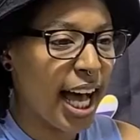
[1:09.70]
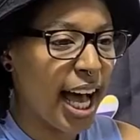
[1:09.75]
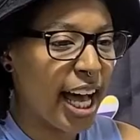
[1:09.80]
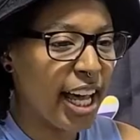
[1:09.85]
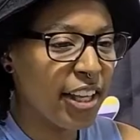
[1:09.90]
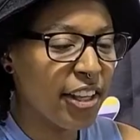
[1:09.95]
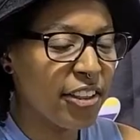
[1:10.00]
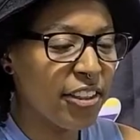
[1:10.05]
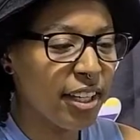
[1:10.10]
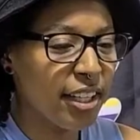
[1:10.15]

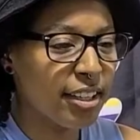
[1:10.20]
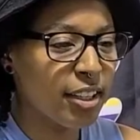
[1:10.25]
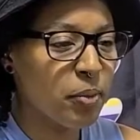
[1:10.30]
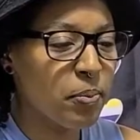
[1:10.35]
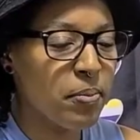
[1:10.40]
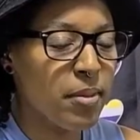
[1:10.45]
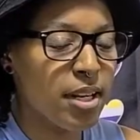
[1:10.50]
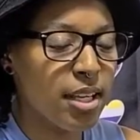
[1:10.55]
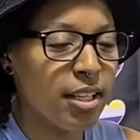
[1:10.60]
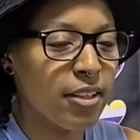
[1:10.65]
I think the
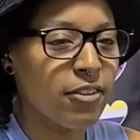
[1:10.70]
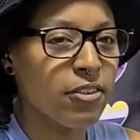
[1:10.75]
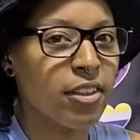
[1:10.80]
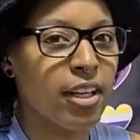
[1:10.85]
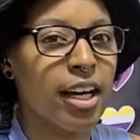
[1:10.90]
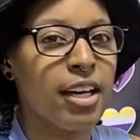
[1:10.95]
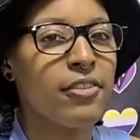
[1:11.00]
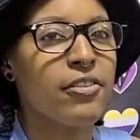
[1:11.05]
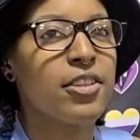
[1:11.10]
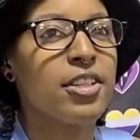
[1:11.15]
meaning of
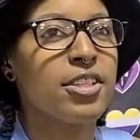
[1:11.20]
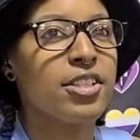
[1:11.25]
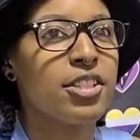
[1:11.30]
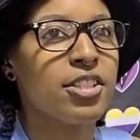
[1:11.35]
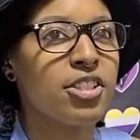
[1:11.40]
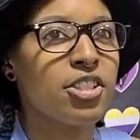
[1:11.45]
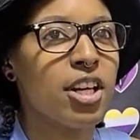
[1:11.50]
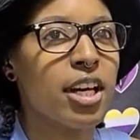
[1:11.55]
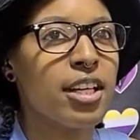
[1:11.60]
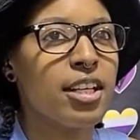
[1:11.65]
life is
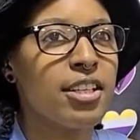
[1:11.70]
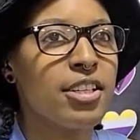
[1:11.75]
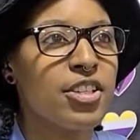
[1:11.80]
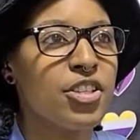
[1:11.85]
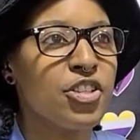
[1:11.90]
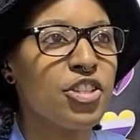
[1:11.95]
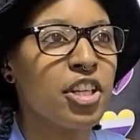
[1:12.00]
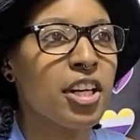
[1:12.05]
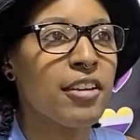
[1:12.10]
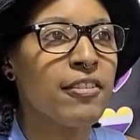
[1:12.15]
to try to
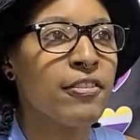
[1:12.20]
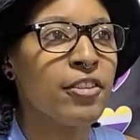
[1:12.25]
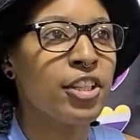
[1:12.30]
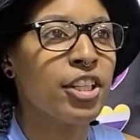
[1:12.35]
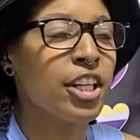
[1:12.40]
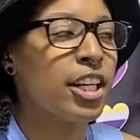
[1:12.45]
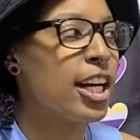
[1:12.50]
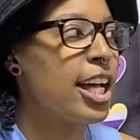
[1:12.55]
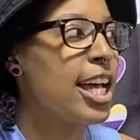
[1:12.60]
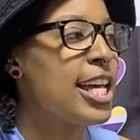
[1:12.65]

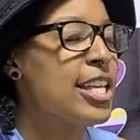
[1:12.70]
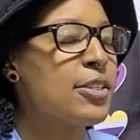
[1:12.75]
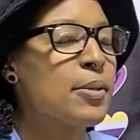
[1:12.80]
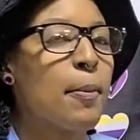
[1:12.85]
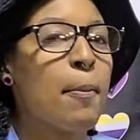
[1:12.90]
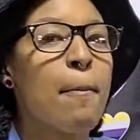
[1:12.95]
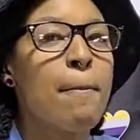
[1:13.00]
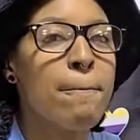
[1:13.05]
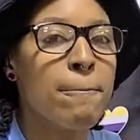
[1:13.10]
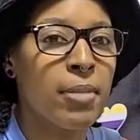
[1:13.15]
discover as
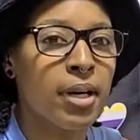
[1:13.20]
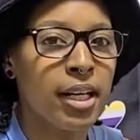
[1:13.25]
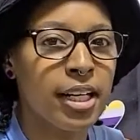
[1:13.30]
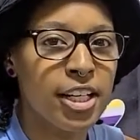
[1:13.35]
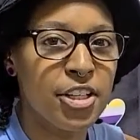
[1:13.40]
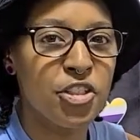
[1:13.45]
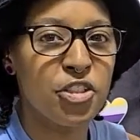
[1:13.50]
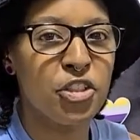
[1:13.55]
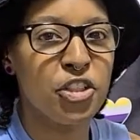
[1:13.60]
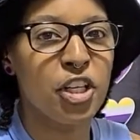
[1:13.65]
much
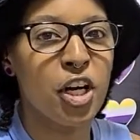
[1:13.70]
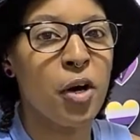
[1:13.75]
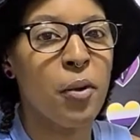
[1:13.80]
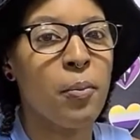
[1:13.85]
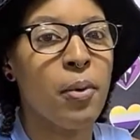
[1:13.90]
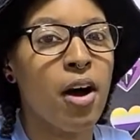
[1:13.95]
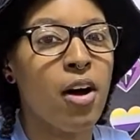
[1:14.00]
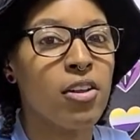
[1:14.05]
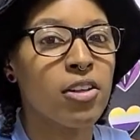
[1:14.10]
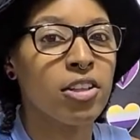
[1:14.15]

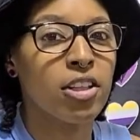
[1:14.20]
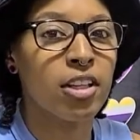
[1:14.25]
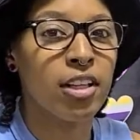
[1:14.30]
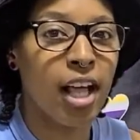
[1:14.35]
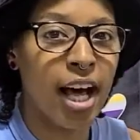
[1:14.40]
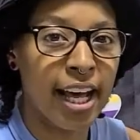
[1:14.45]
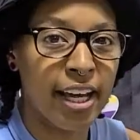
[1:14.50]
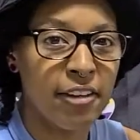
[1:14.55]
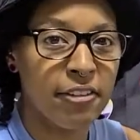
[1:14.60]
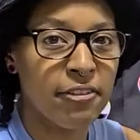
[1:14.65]
about
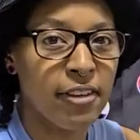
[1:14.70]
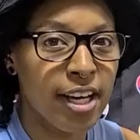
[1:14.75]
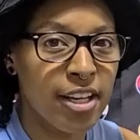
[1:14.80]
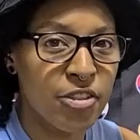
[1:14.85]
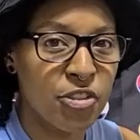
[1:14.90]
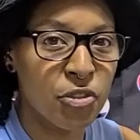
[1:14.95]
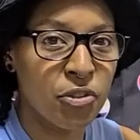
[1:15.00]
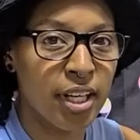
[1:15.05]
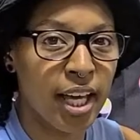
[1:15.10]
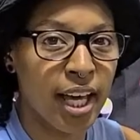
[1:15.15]
life as
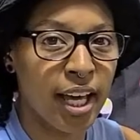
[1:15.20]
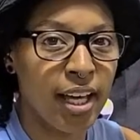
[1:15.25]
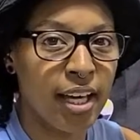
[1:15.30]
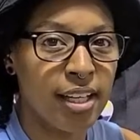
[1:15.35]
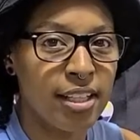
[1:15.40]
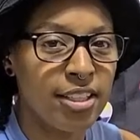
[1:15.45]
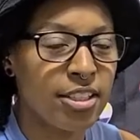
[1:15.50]
you can,